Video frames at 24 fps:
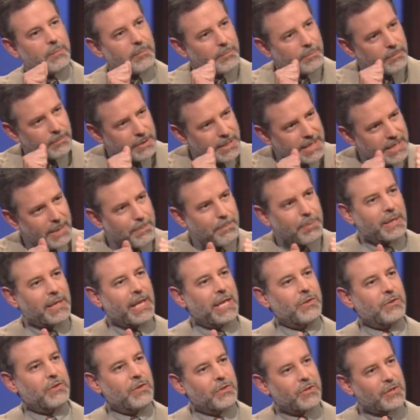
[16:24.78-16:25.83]

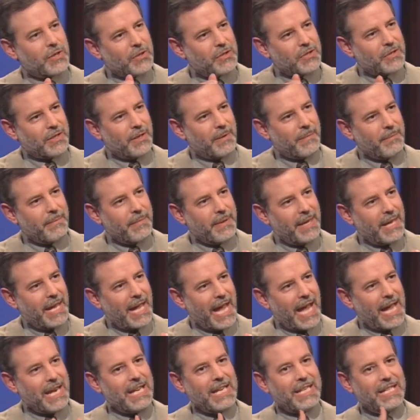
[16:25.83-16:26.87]
manipulate the system
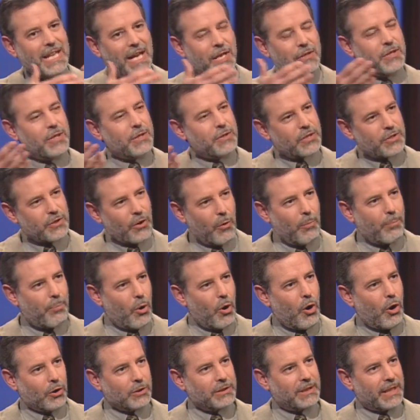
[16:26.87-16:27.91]
and he does it so
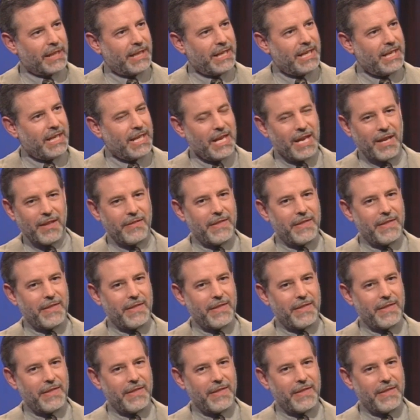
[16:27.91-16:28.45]
boldly